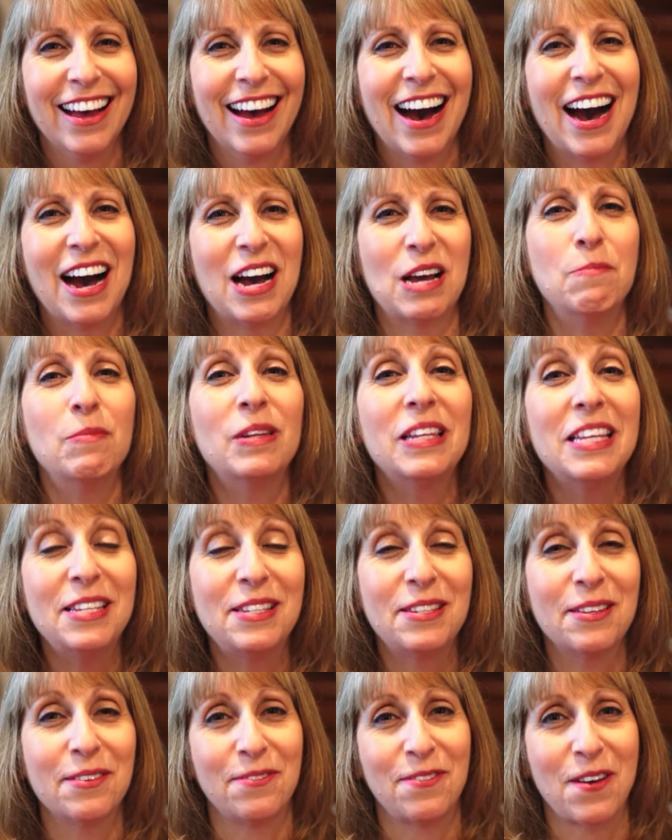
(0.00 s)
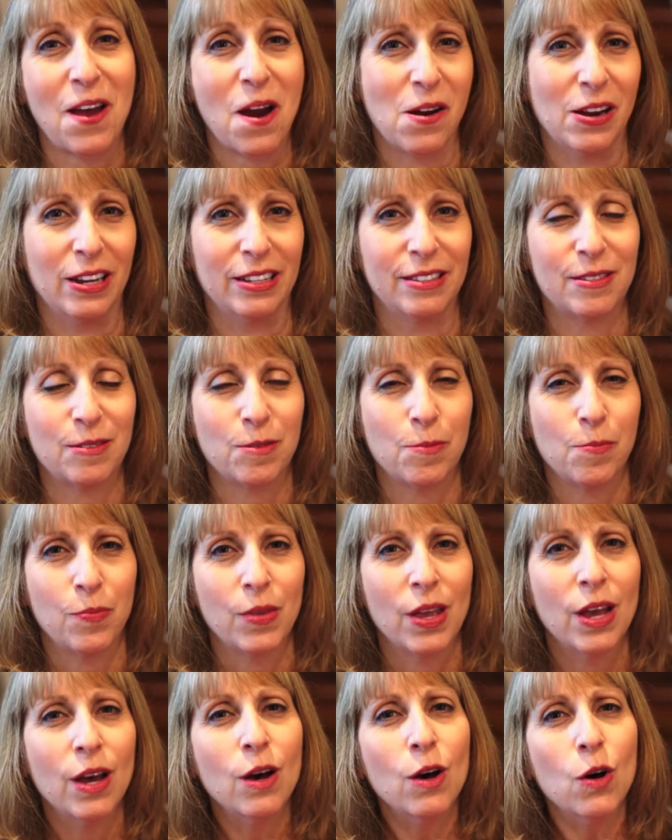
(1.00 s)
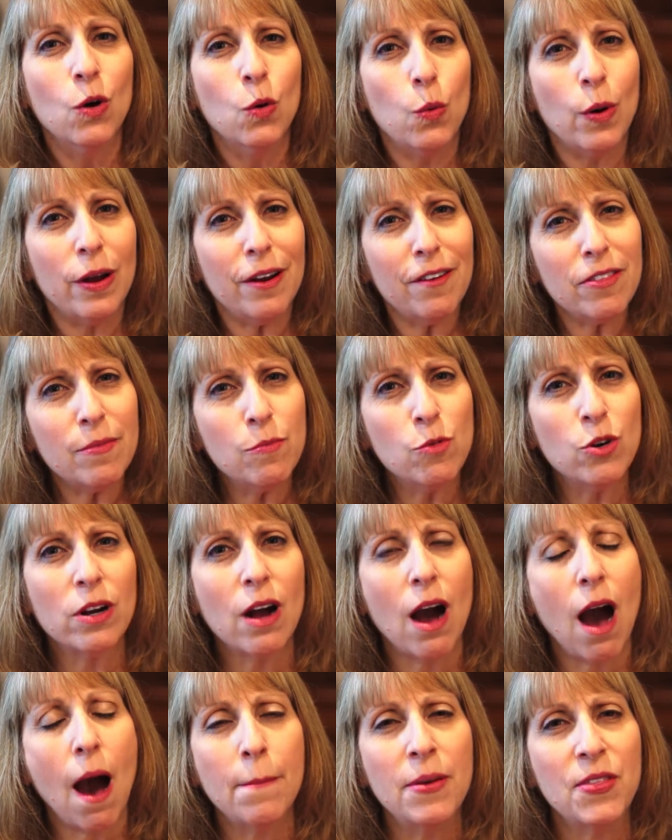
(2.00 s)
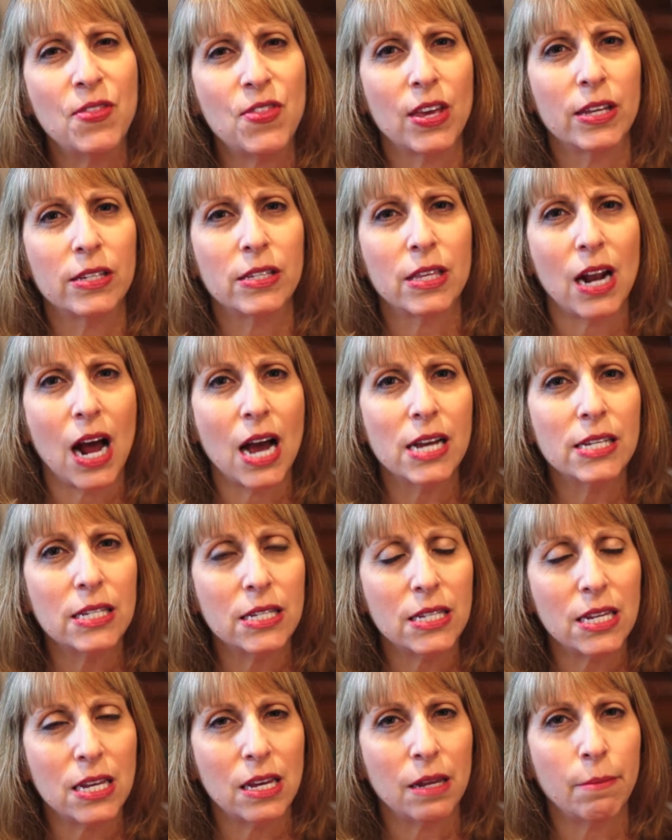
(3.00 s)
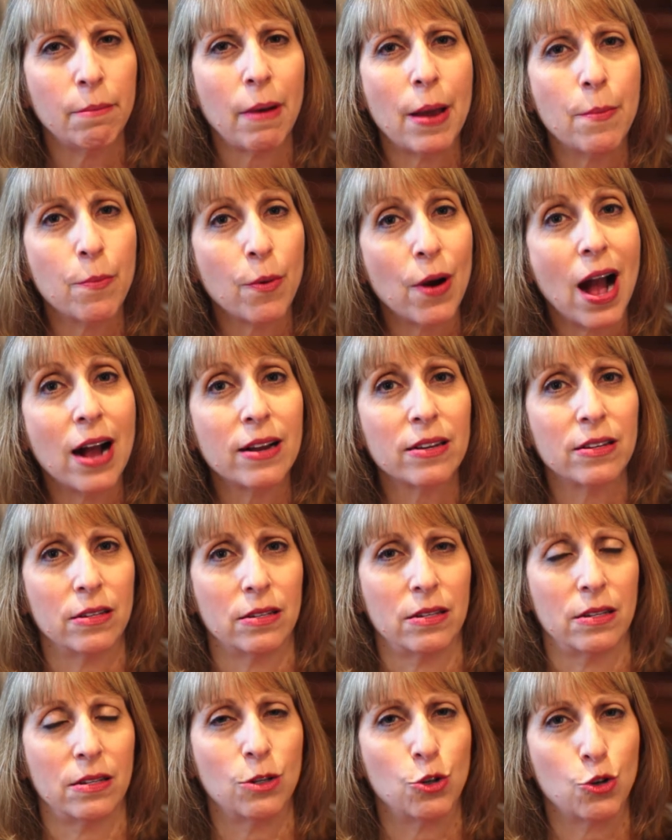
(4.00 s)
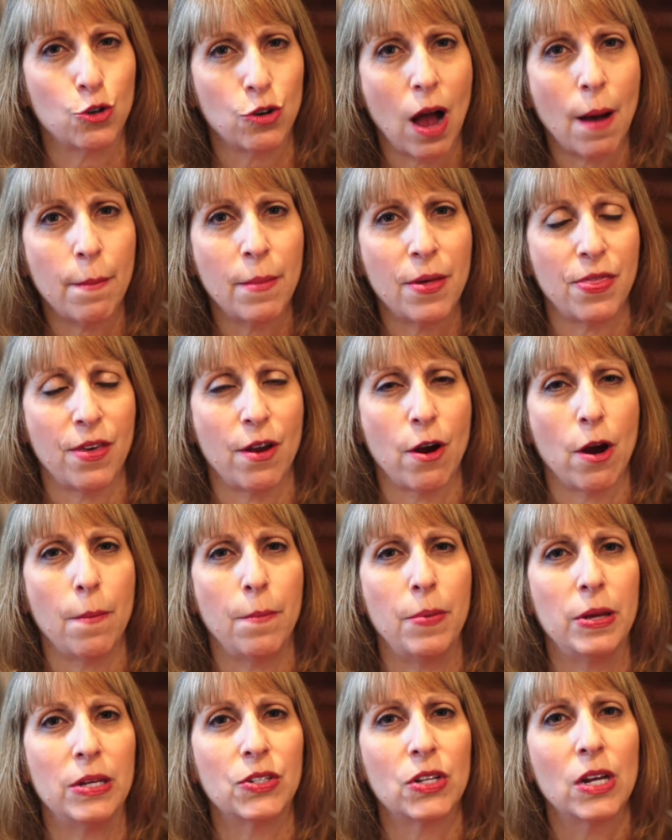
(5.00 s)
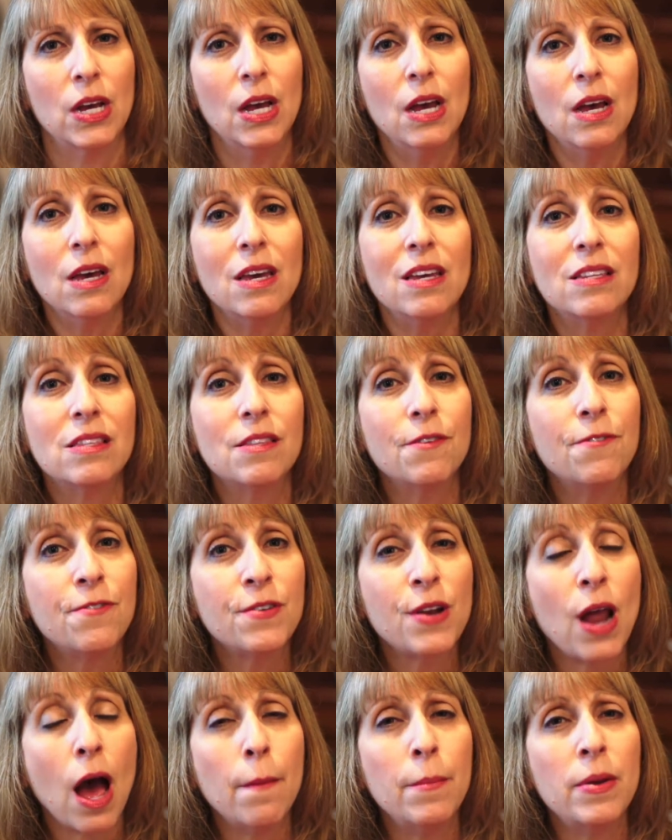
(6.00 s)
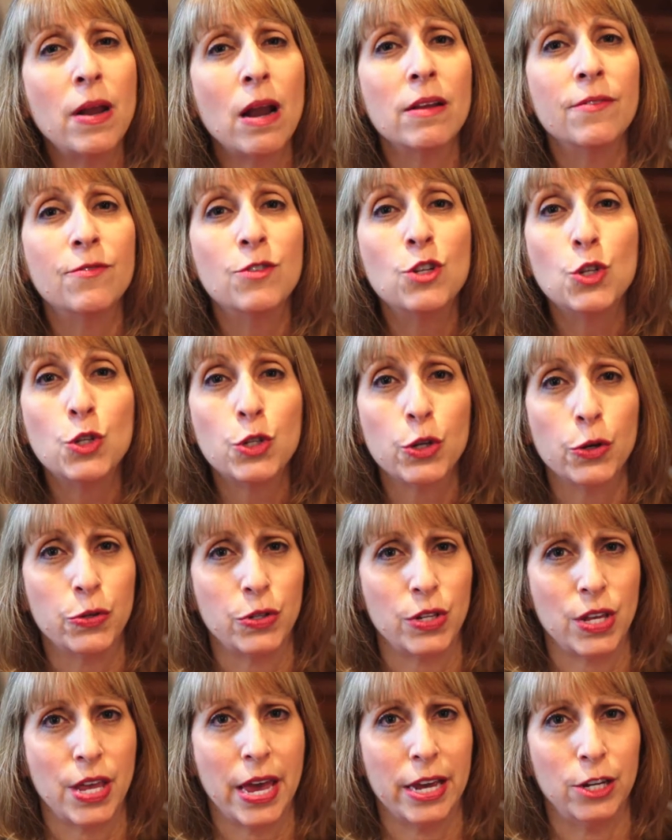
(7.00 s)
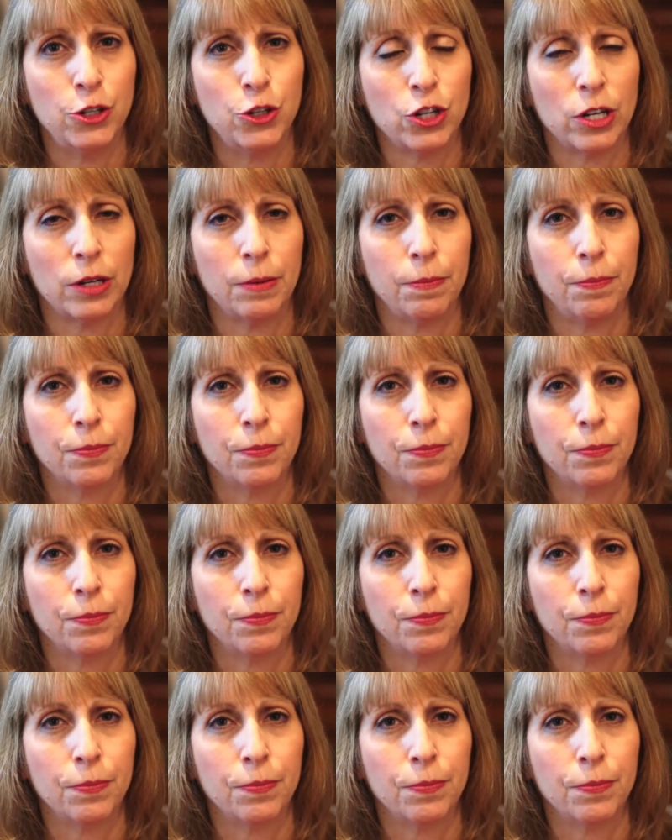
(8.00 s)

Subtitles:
I'm Lisa Ferentz. One of the more common things that I see in my practice as a trauma therapist is the phenomenon of dissociation.